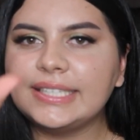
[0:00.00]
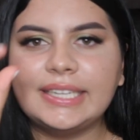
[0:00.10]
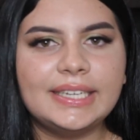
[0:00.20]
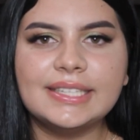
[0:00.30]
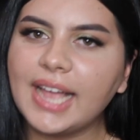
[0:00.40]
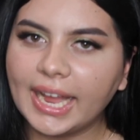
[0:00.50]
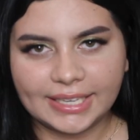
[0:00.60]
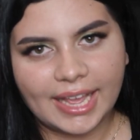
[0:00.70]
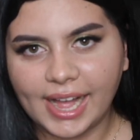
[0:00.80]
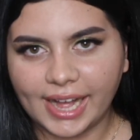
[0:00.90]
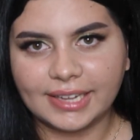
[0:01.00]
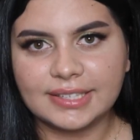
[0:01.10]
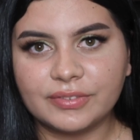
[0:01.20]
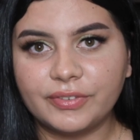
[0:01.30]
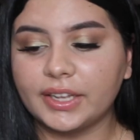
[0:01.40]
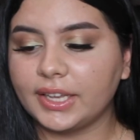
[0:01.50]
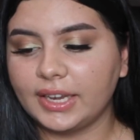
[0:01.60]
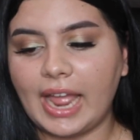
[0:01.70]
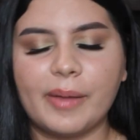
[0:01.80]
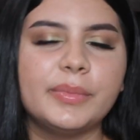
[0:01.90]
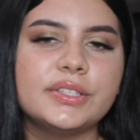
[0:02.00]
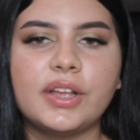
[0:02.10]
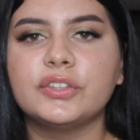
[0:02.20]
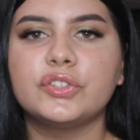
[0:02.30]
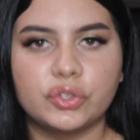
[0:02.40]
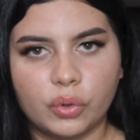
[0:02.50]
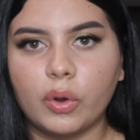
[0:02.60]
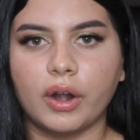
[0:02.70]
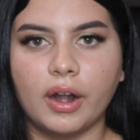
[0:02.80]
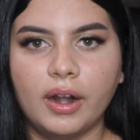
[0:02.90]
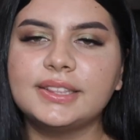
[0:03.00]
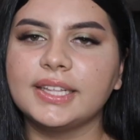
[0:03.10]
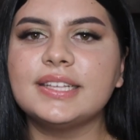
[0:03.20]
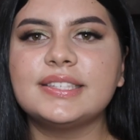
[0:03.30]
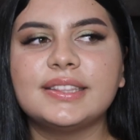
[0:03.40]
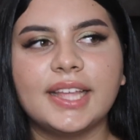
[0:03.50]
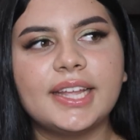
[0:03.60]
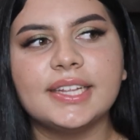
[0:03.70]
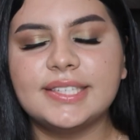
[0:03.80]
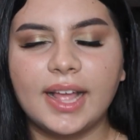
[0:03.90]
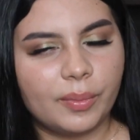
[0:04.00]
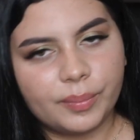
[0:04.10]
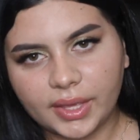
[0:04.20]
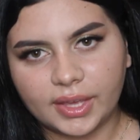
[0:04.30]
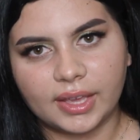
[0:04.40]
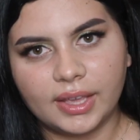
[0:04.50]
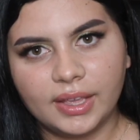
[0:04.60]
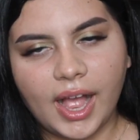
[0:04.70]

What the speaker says: teeny tiny ass fucking Amazon store that thinks that they can tell me